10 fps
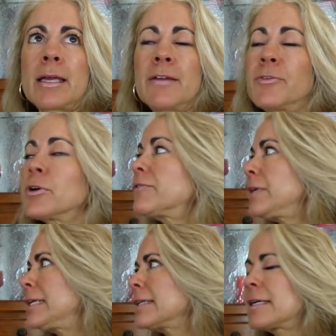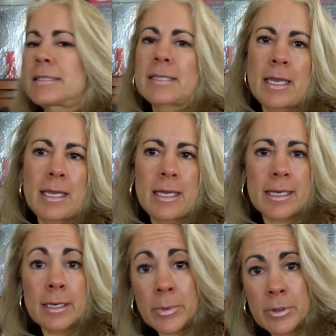if you're feeding, let's say, a
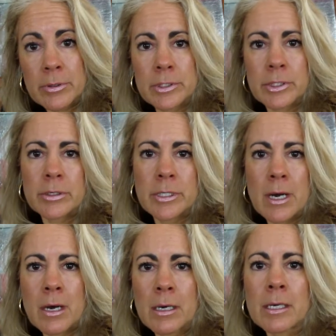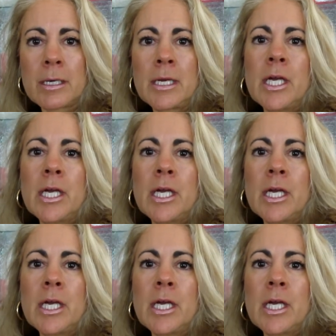kibble to your dog,